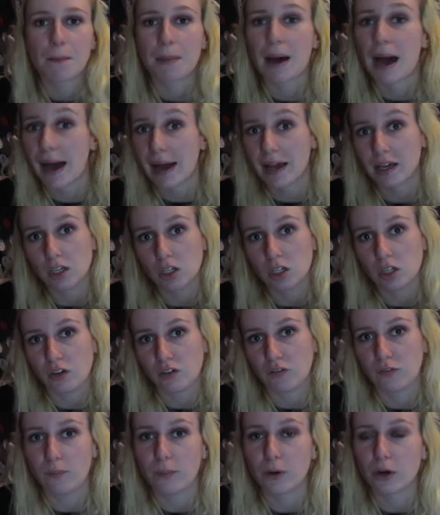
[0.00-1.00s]
pile
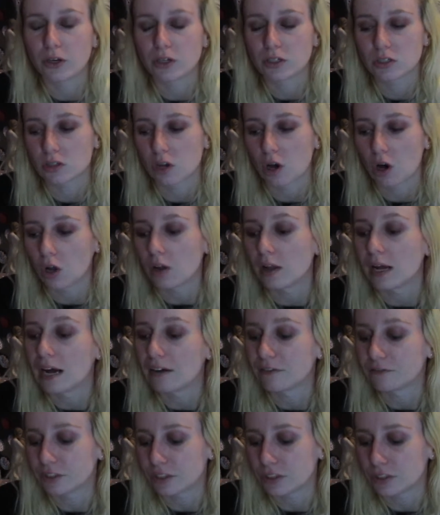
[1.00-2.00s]
of books all
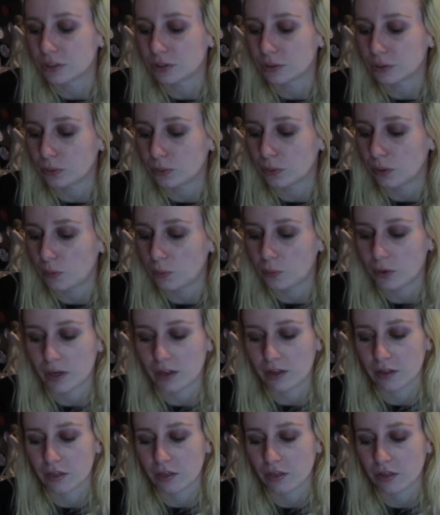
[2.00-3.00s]
have to do
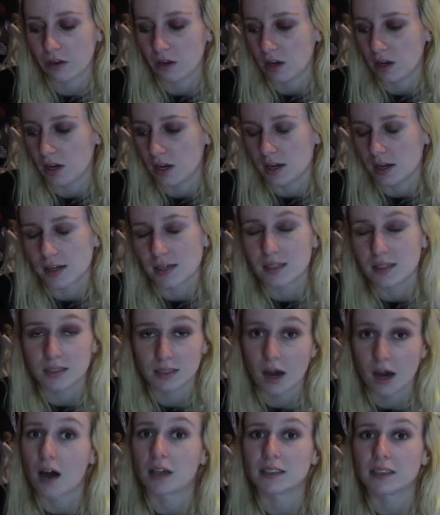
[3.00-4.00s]
with
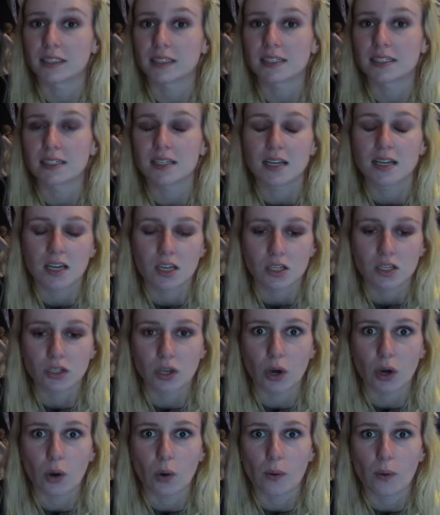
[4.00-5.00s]
Scotland.
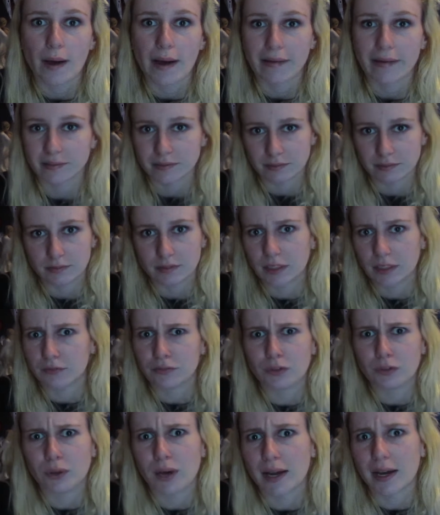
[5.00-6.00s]
So
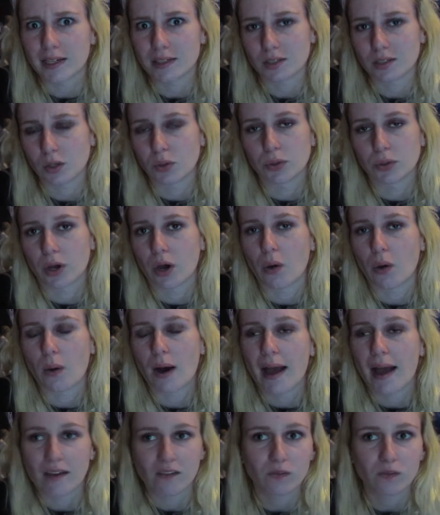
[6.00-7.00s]
if you guys don't know,
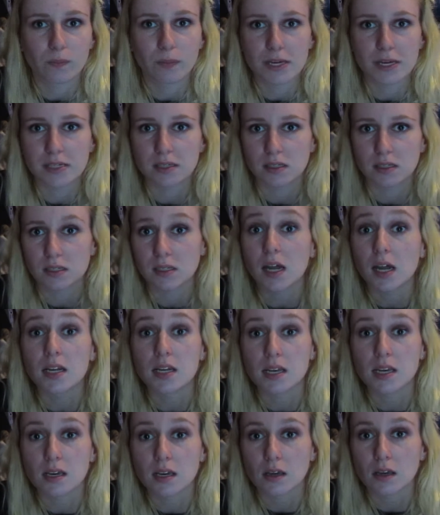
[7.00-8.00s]
I've been
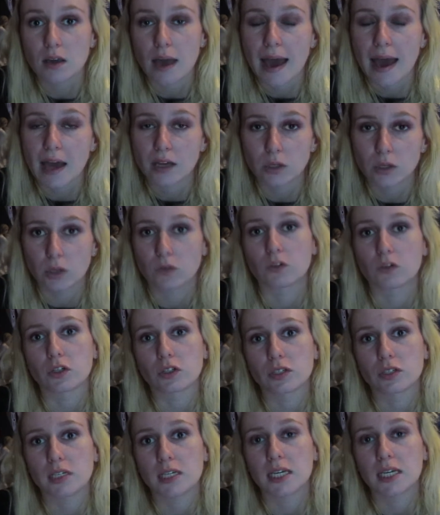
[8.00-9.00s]
studying at
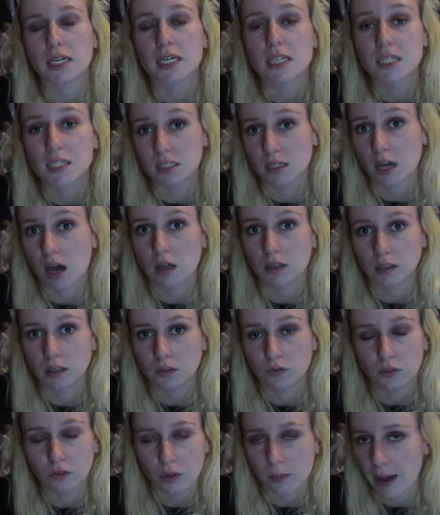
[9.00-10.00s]
university in
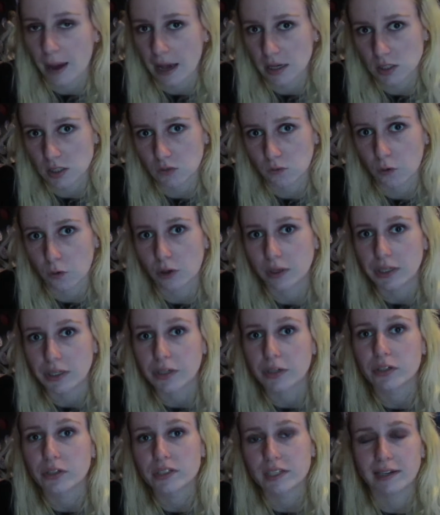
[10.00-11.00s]
Scotland for the past four
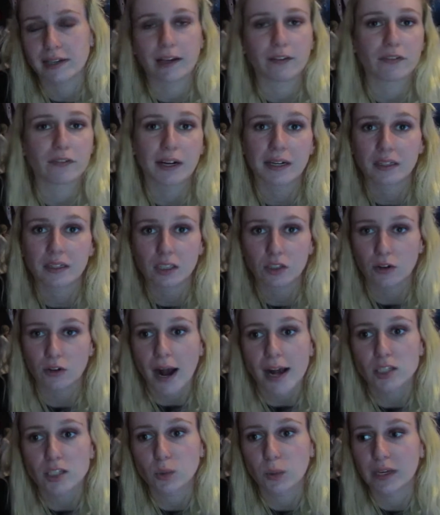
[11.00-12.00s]
years and I finally
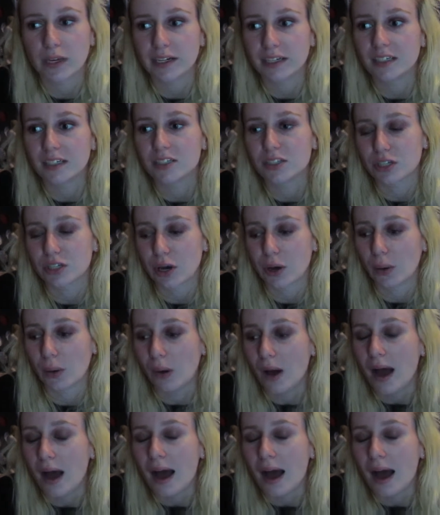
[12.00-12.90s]
graduated so